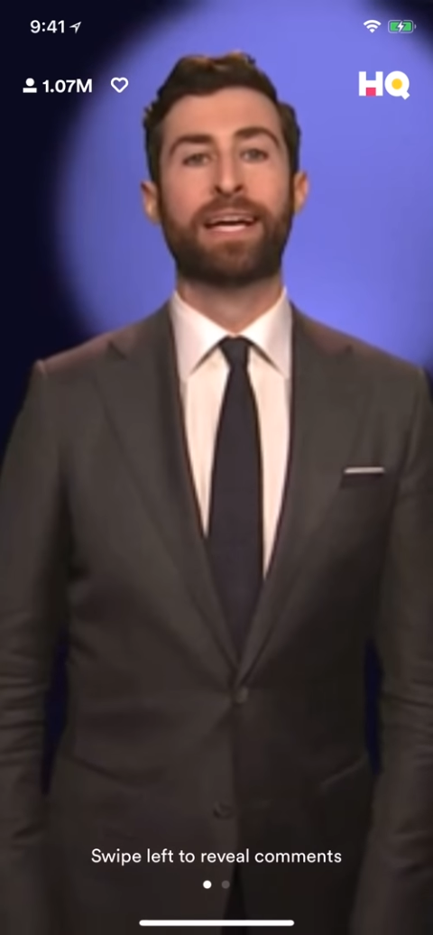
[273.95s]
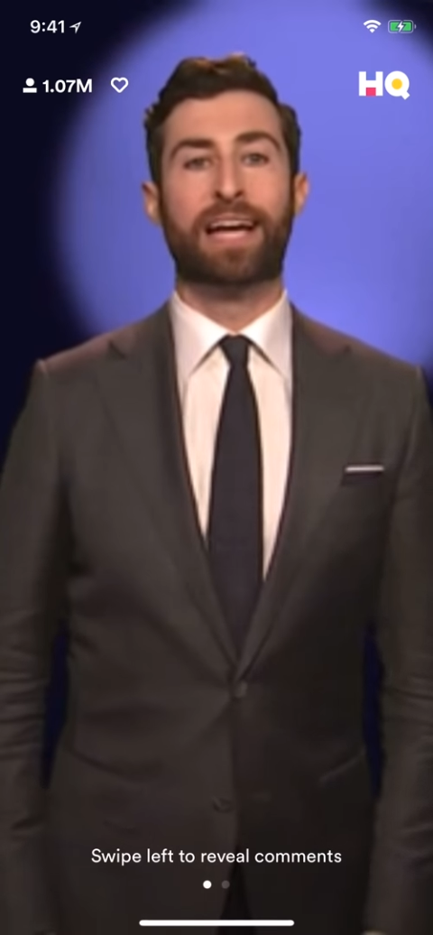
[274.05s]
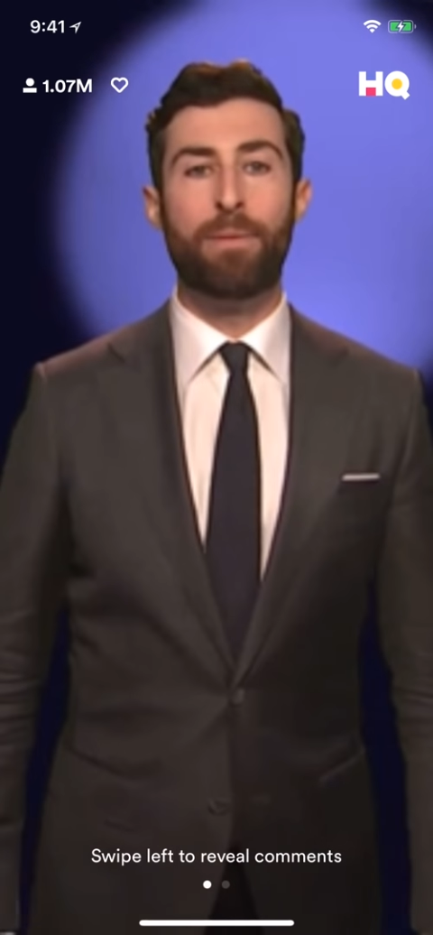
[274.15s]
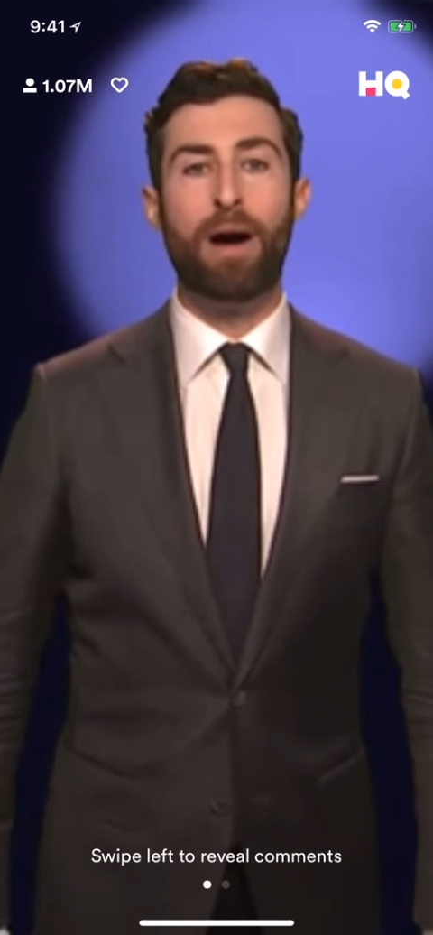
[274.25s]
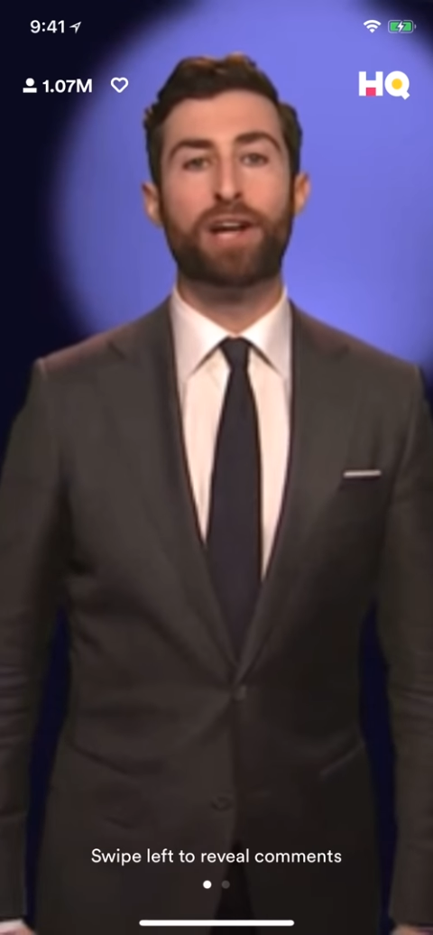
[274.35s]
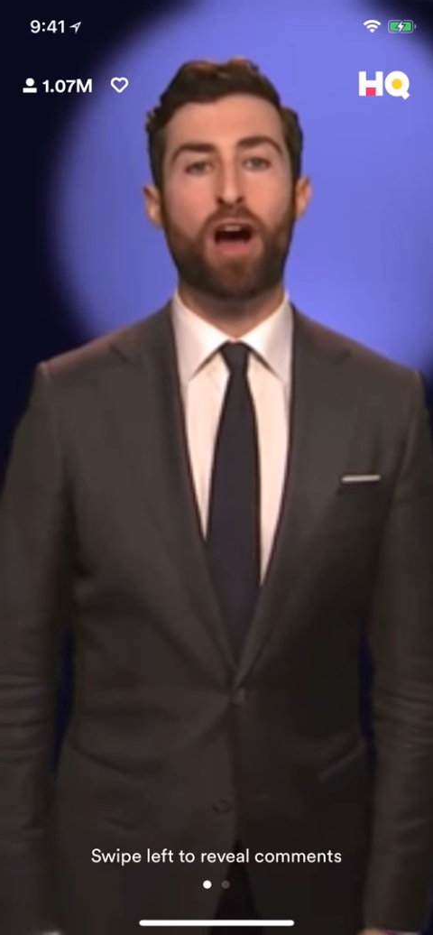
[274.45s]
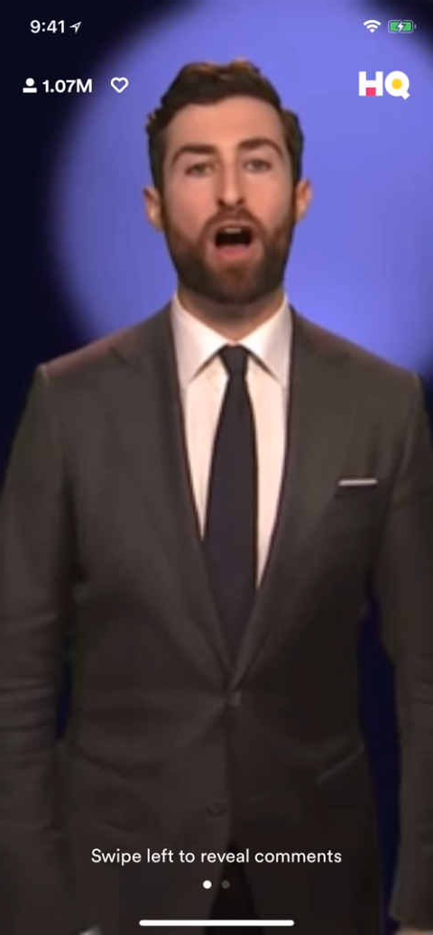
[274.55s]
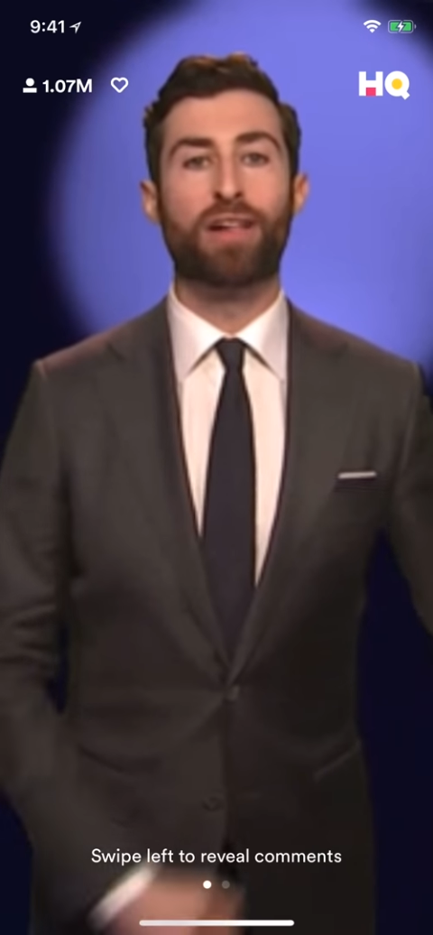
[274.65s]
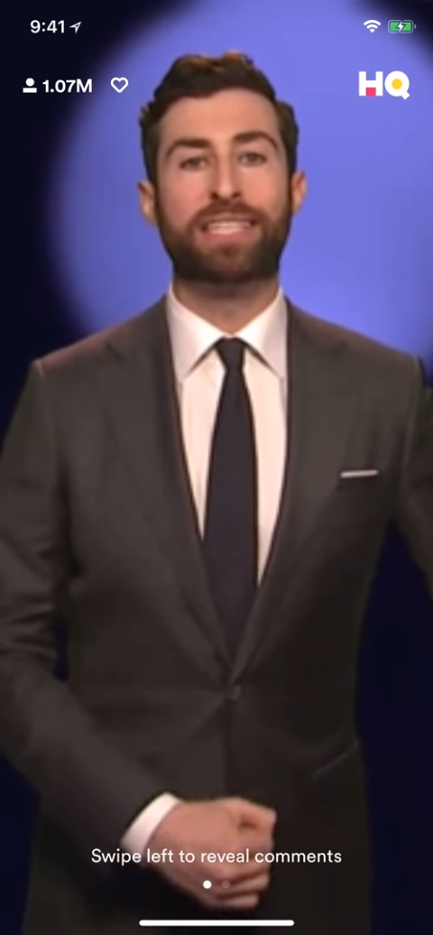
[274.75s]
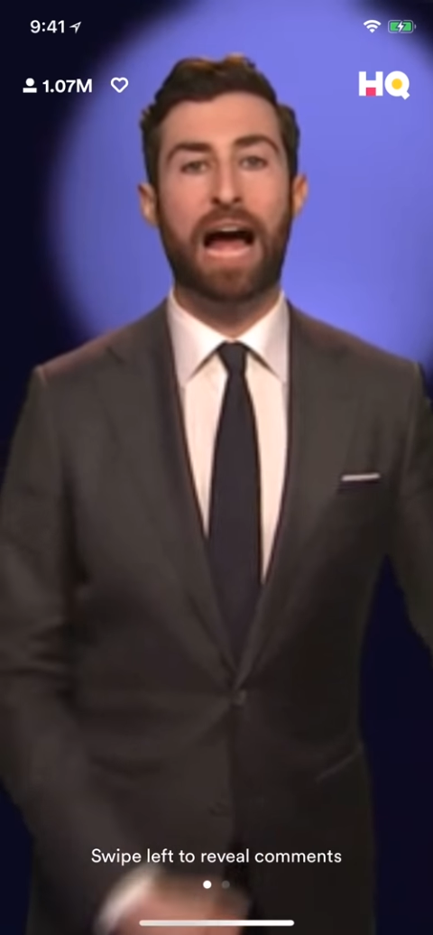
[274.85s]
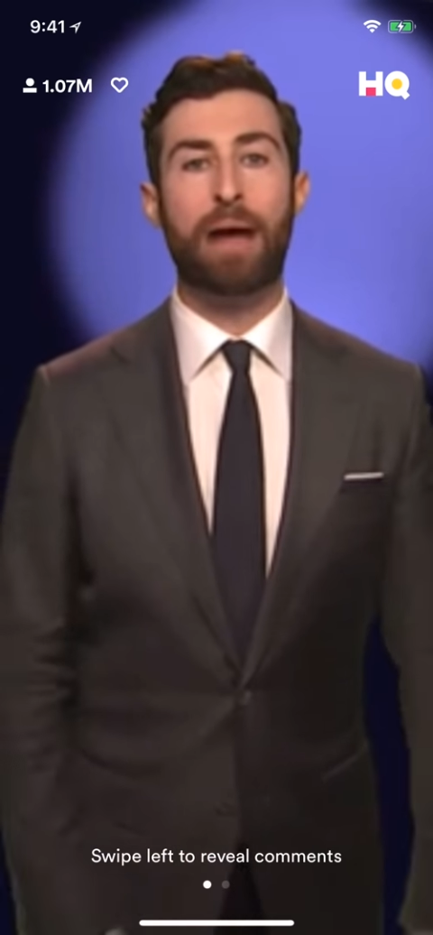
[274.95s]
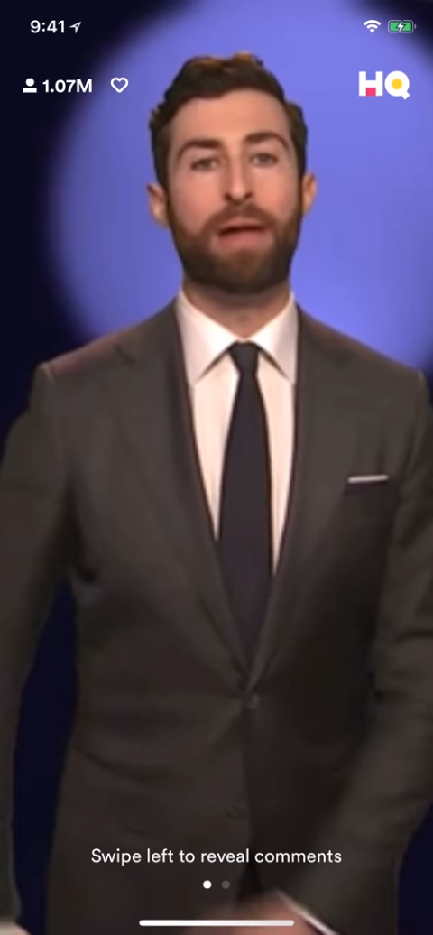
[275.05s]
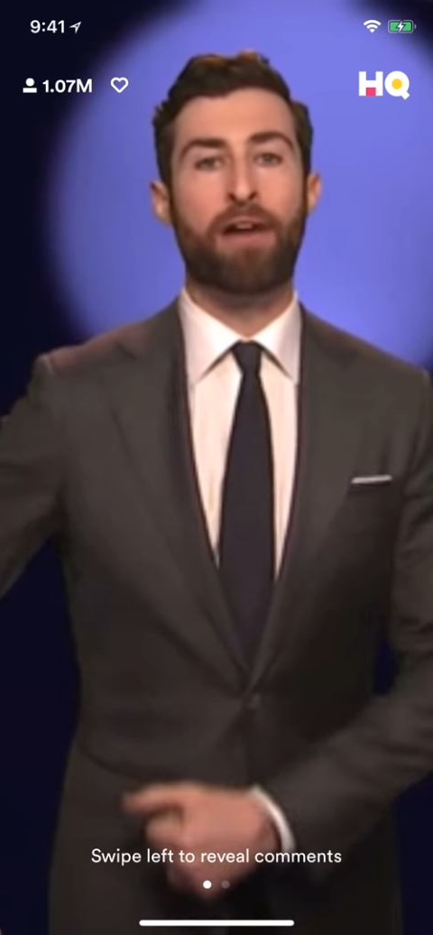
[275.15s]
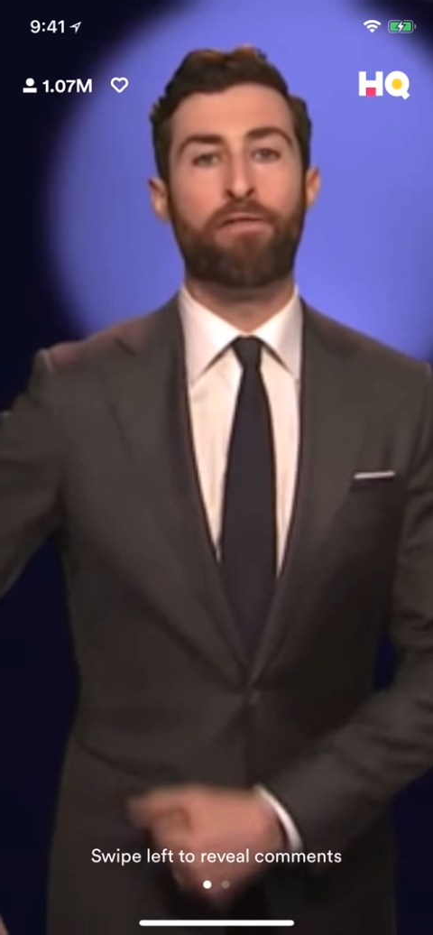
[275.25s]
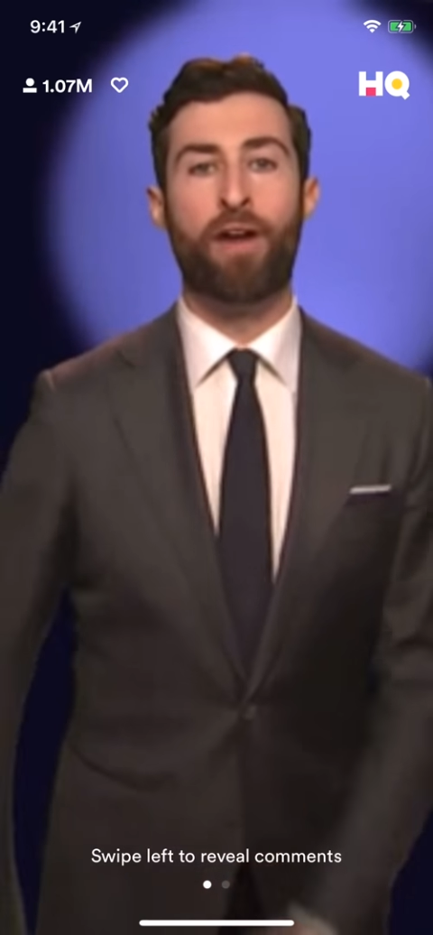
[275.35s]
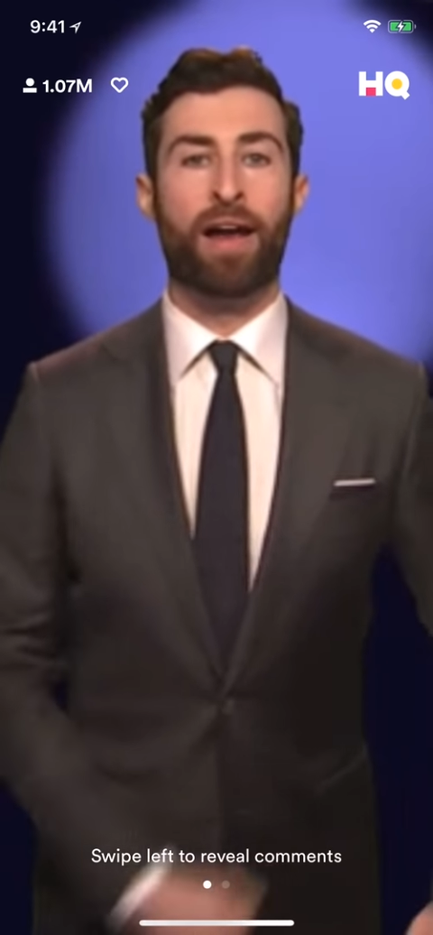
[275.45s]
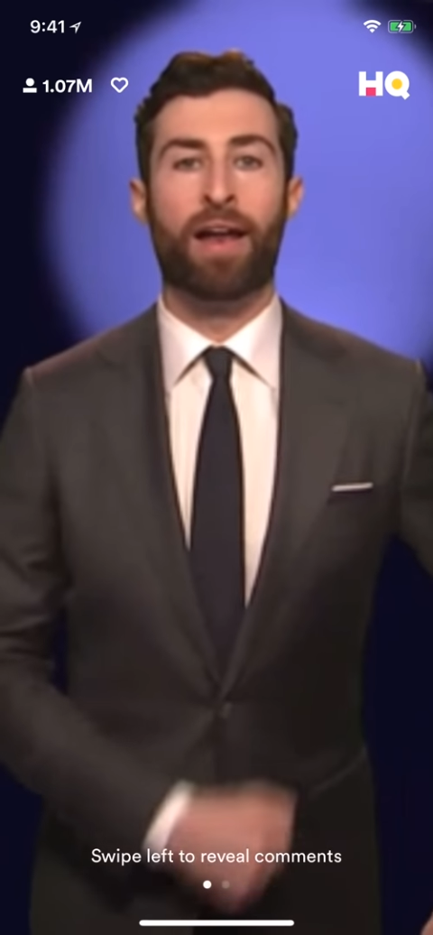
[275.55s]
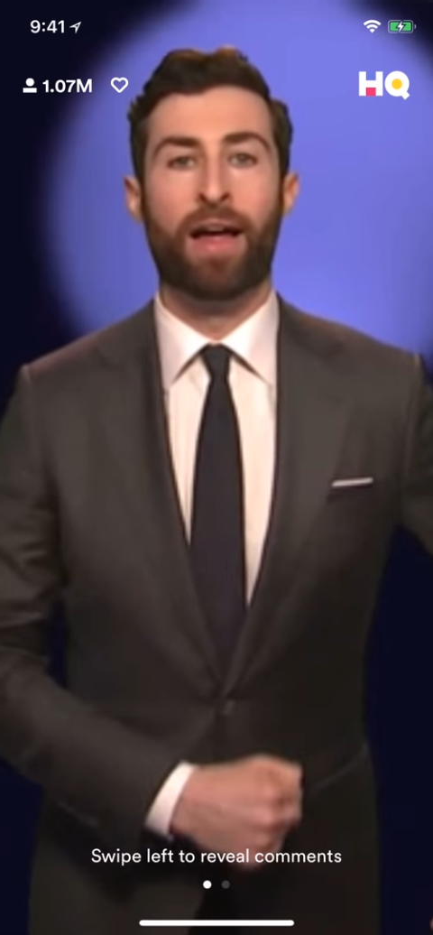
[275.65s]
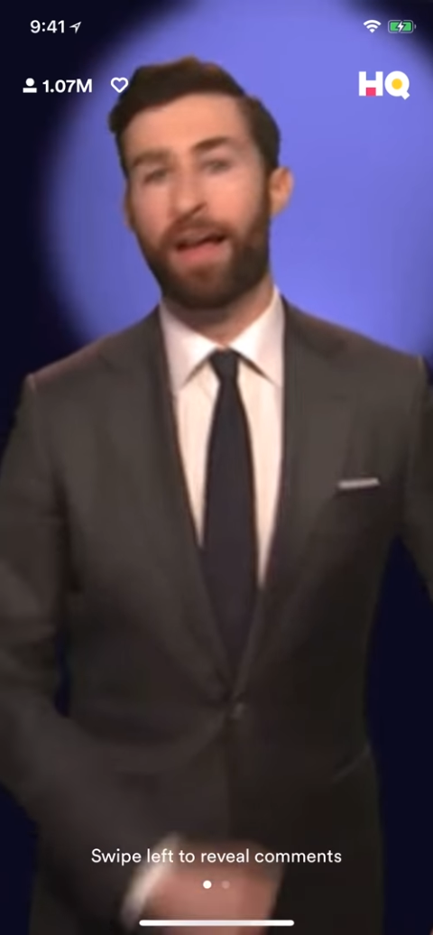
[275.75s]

Come on, y'all, it's time to have fun.